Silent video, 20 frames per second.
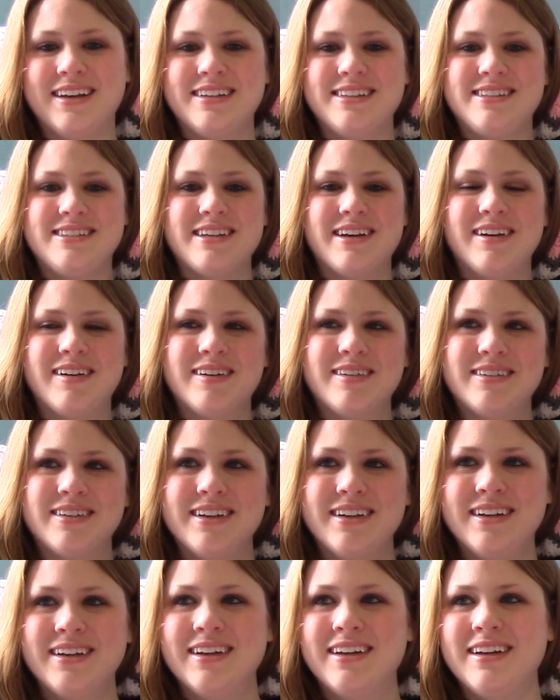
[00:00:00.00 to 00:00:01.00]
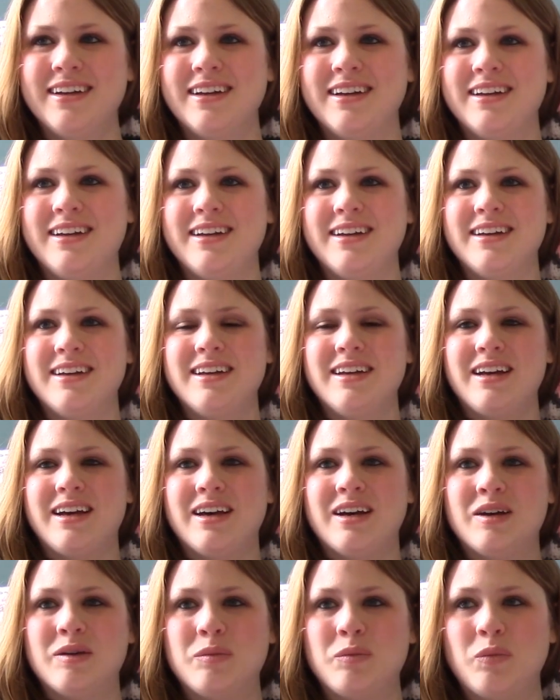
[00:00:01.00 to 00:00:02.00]
So
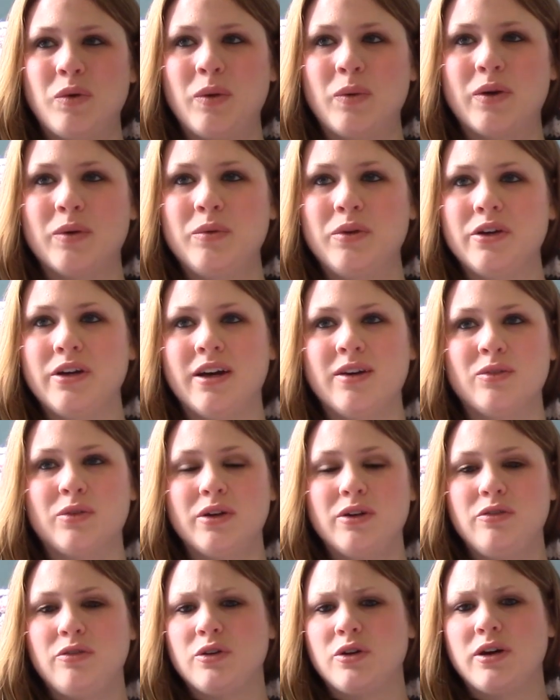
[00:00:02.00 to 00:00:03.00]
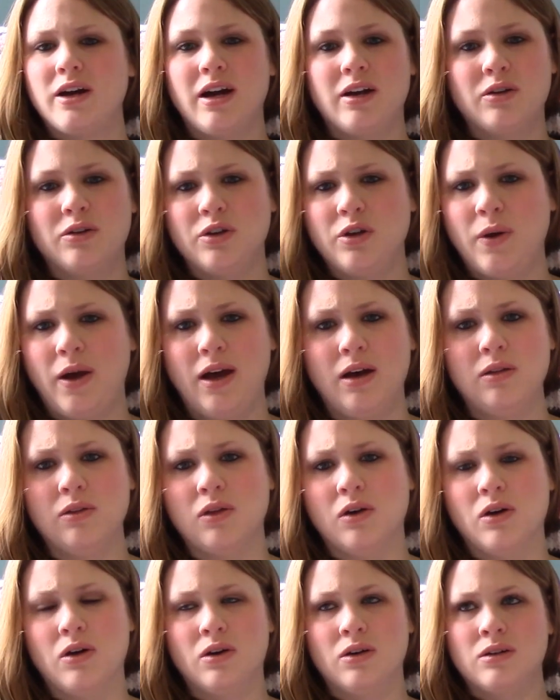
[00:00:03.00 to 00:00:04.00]
we were in recovery for I don't know how
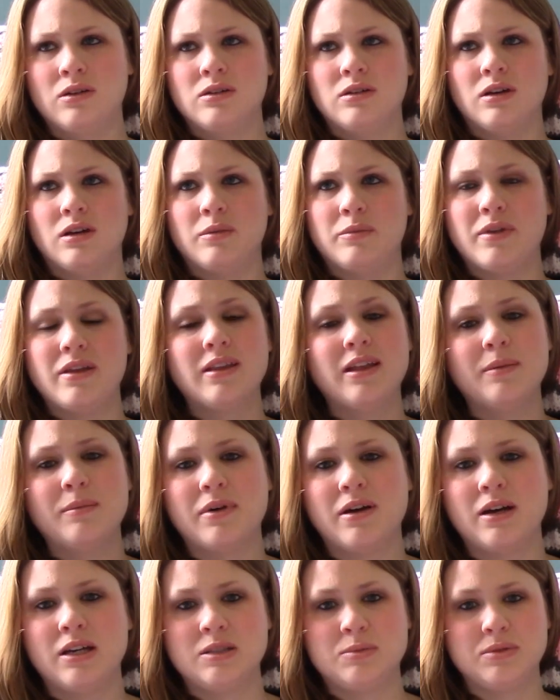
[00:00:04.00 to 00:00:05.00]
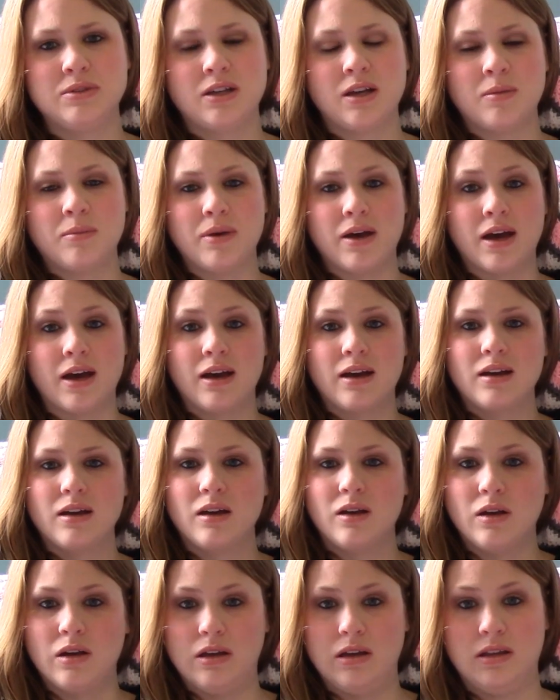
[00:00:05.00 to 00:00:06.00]
long. They let my husband come back
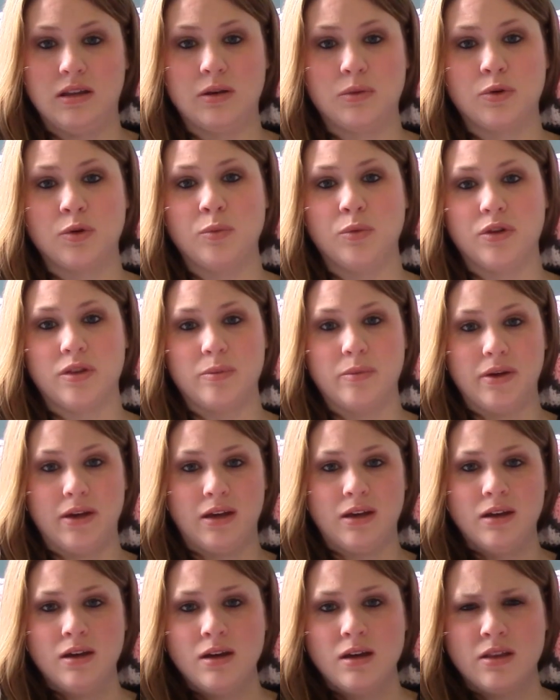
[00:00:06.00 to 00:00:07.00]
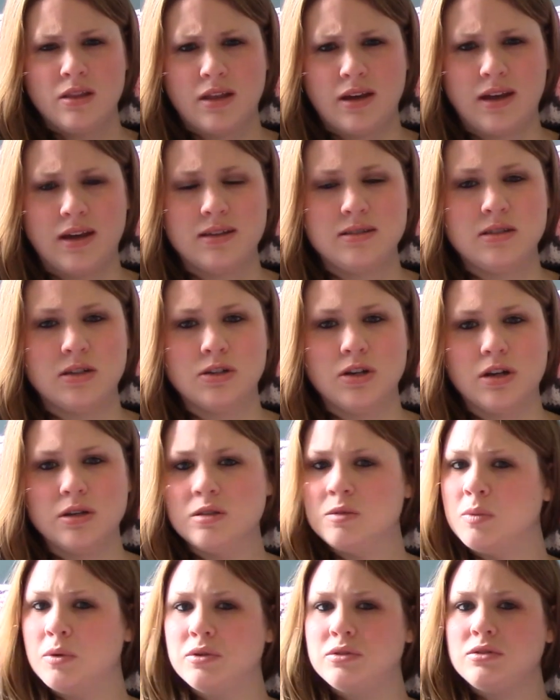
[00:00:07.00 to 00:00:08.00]
in the room with me. I guess they're not
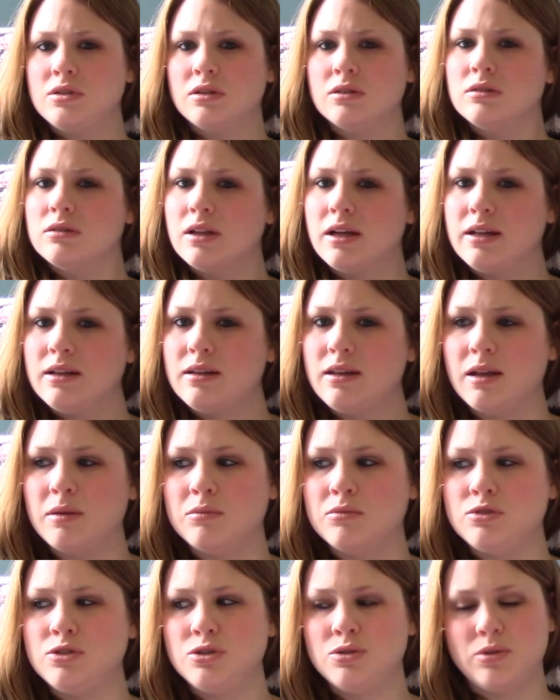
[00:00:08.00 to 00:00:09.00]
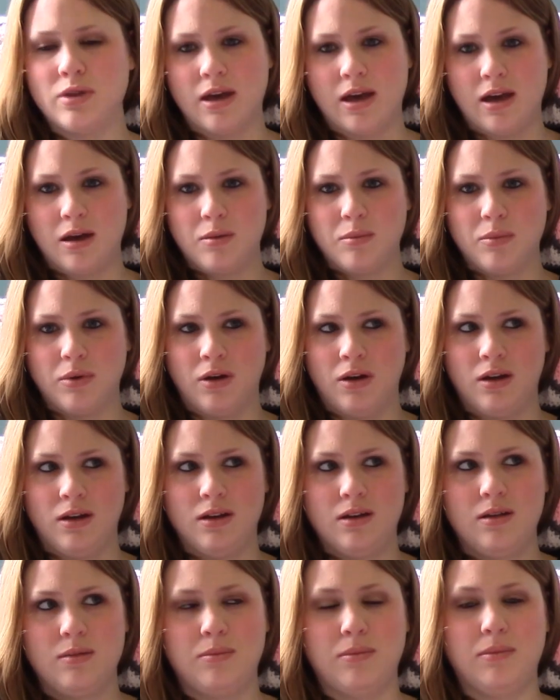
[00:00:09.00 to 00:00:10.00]
supposed to let them do that, but